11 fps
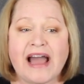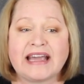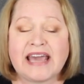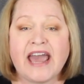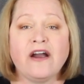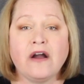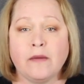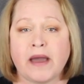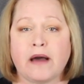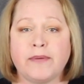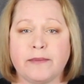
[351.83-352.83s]
I care
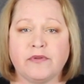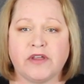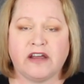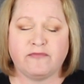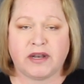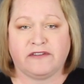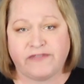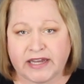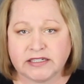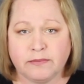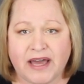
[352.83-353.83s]
about people that have been
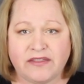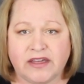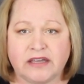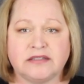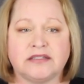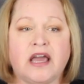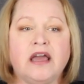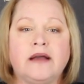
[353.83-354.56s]
affected by this.